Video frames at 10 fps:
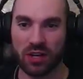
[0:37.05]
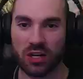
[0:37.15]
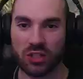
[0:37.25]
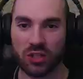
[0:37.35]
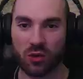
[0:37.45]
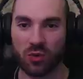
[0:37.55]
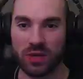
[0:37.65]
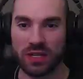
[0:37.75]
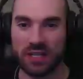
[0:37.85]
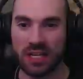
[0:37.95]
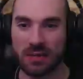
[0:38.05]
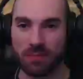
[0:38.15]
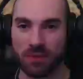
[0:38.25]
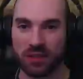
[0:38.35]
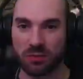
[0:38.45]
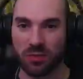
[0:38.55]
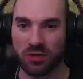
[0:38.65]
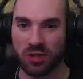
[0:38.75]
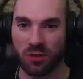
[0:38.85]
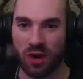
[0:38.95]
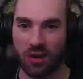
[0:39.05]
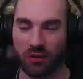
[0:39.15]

So we keep this person around